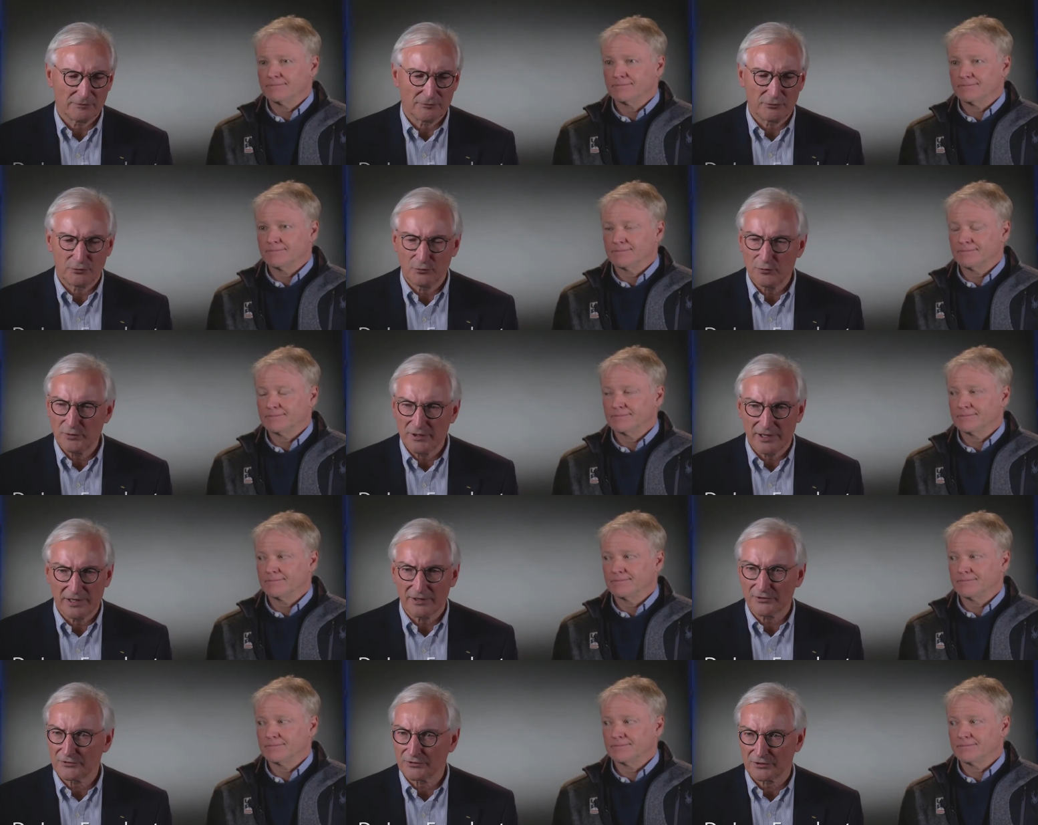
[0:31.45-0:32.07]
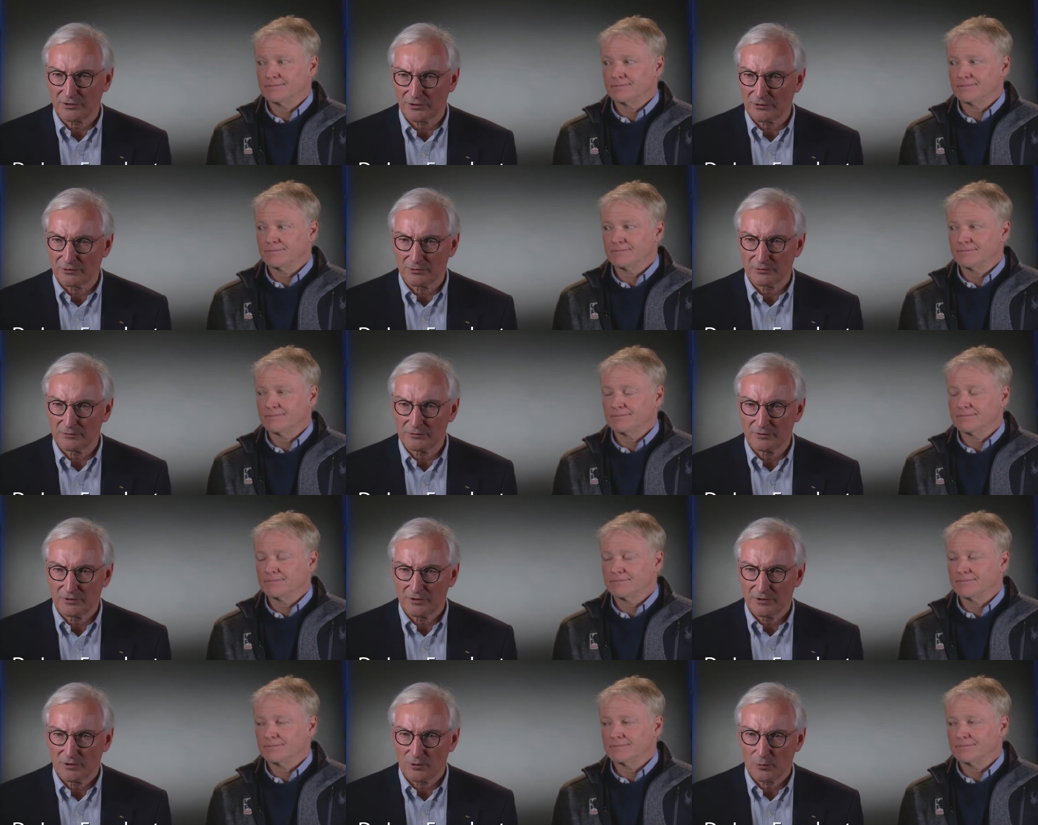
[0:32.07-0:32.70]
Speaker 1: few years ago,
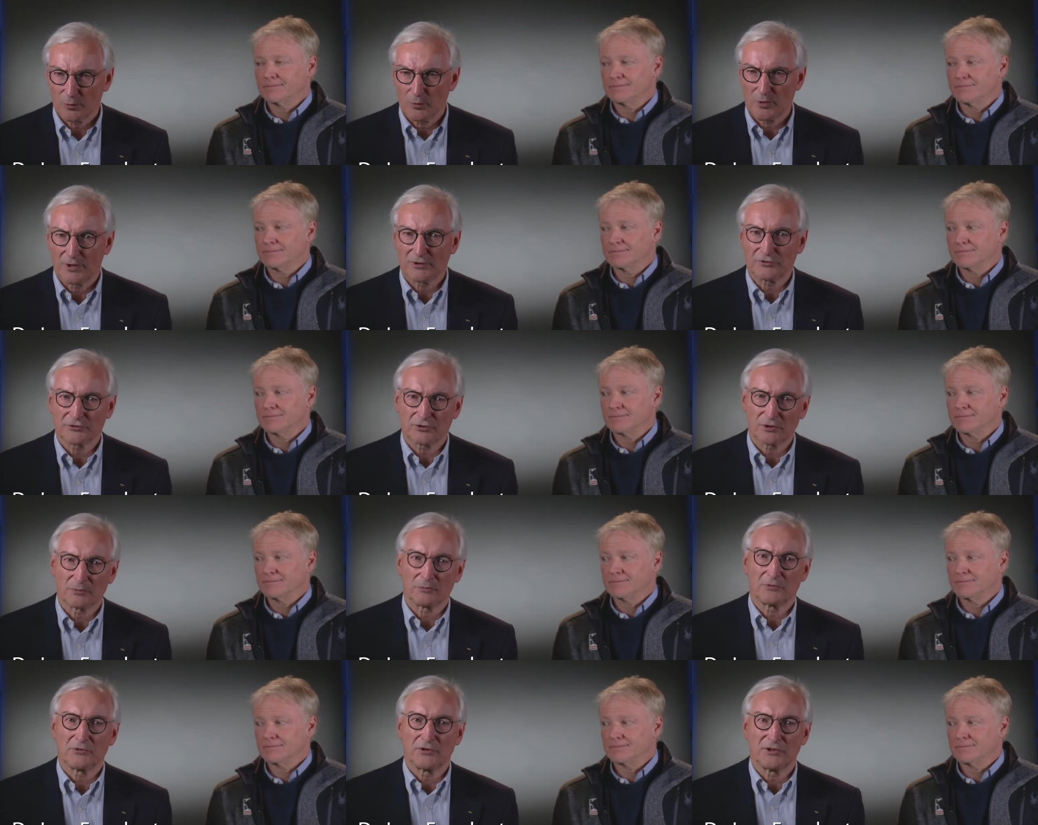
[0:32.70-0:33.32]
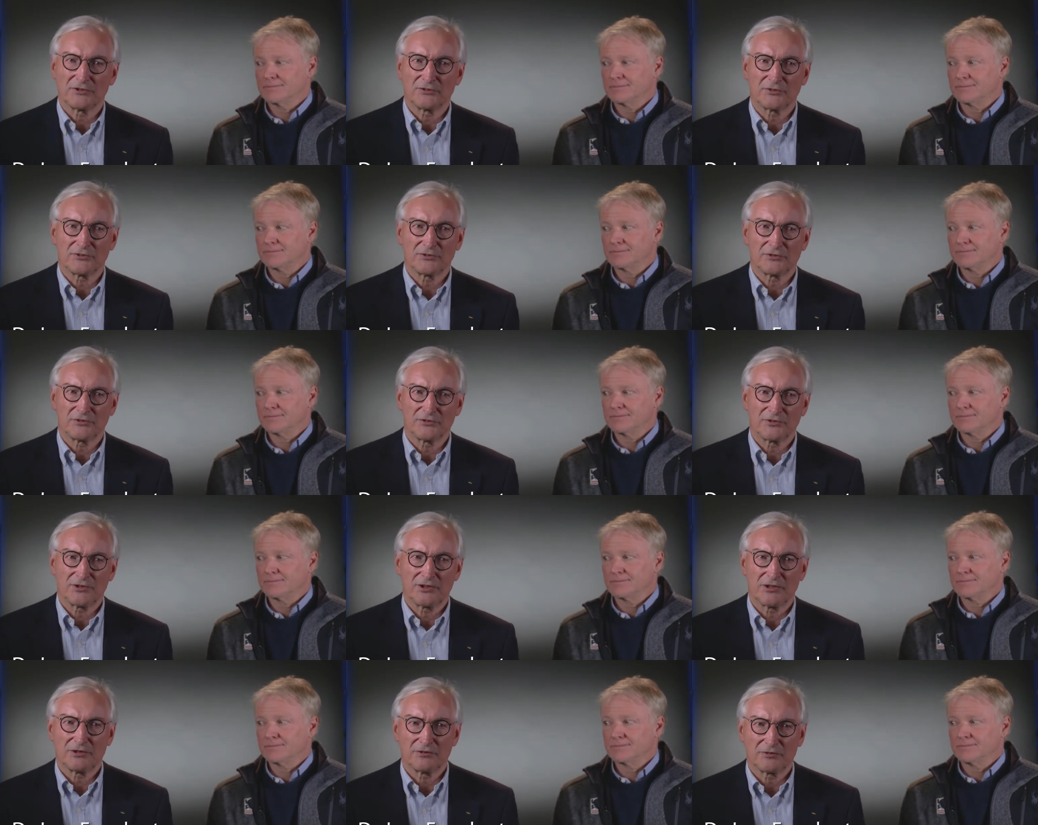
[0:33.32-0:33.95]
where some of the
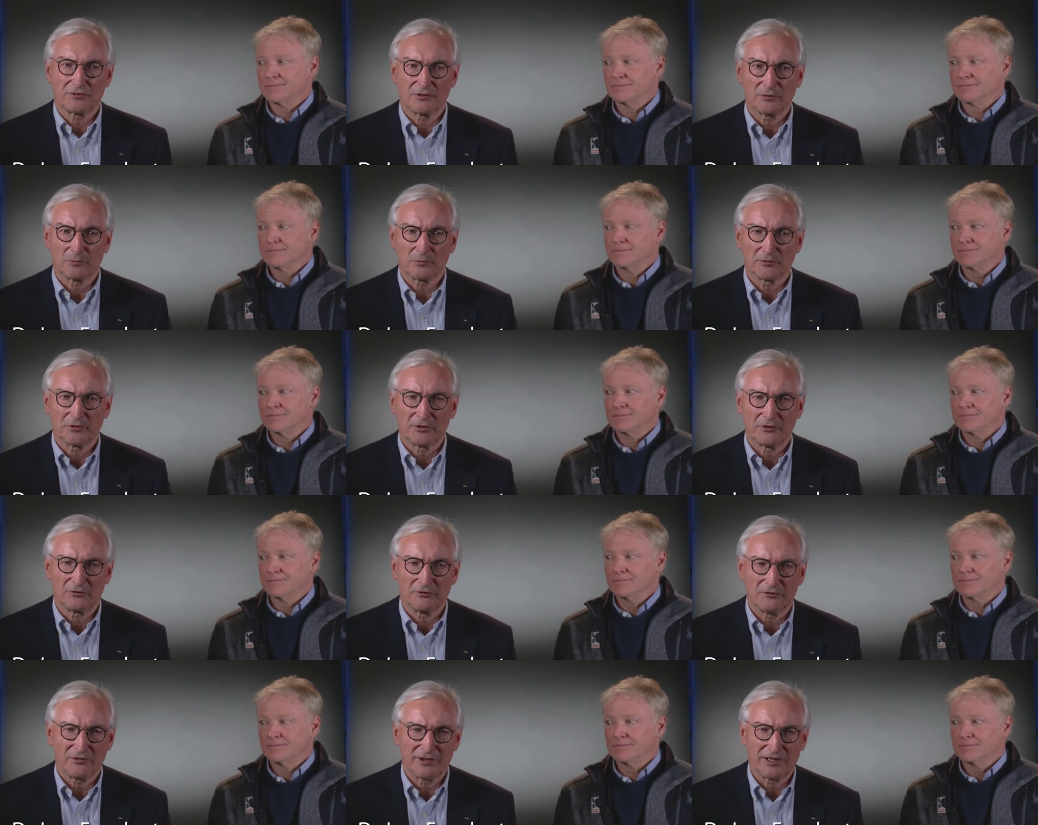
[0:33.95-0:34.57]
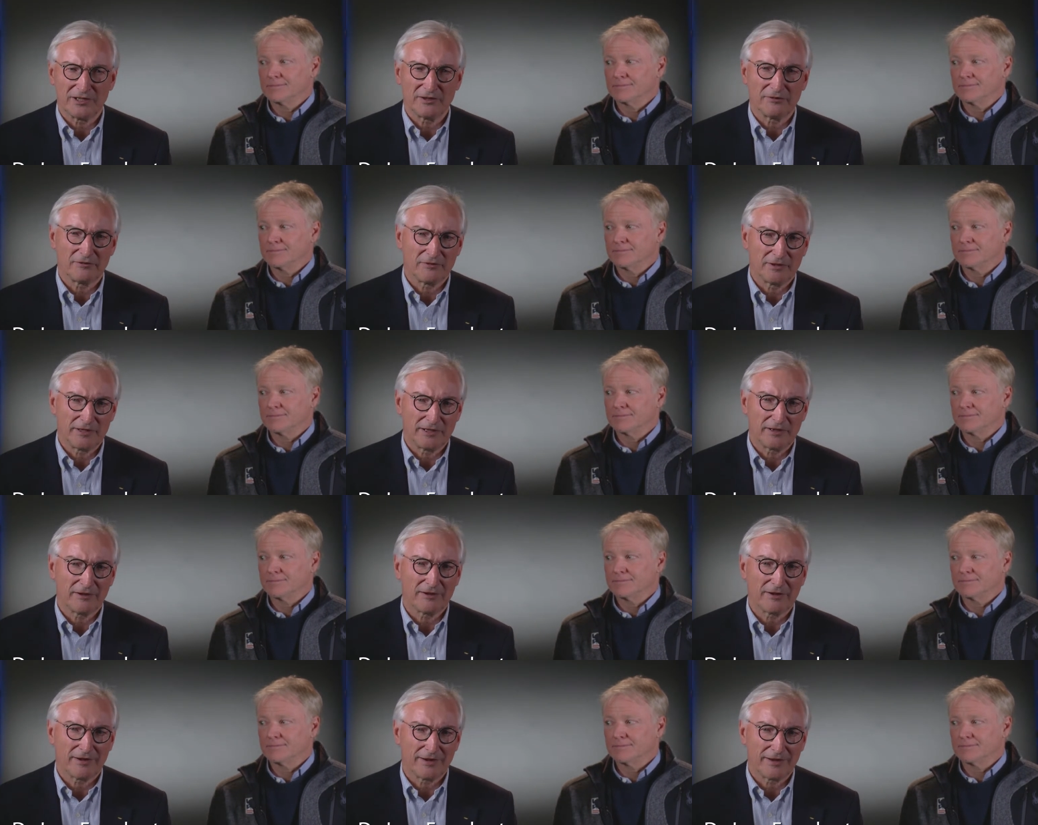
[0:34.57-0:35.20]
some of the really
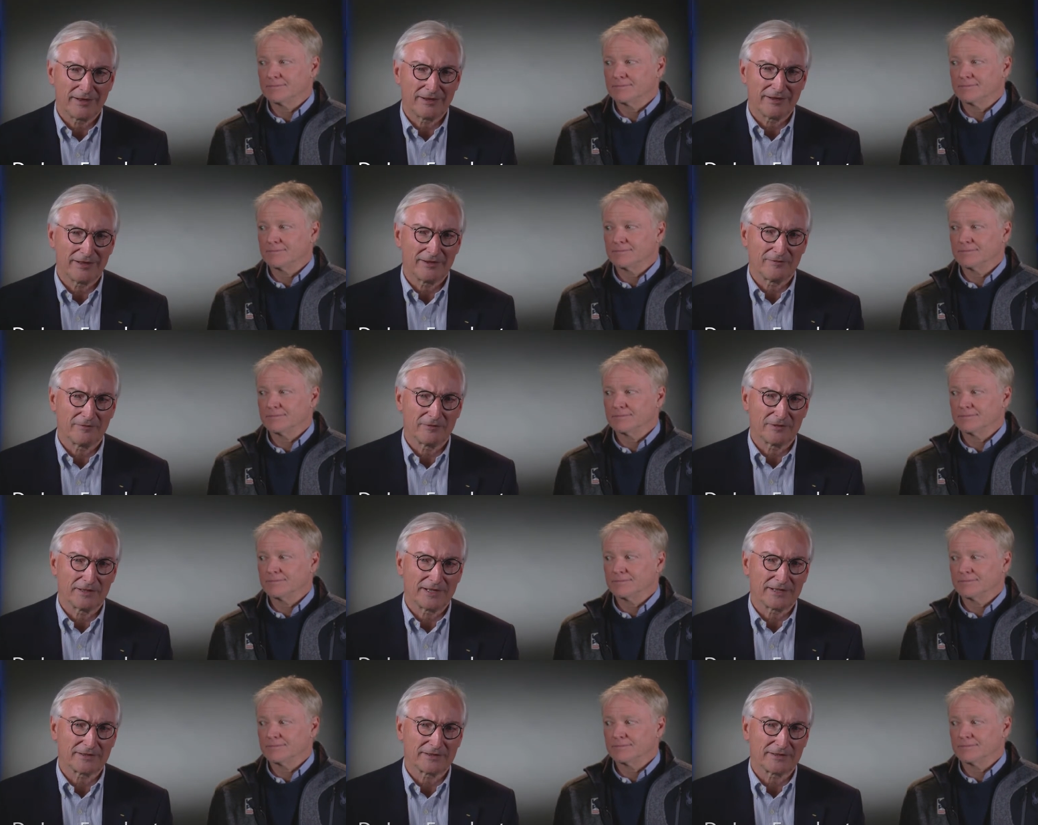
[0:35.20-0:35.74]
really high level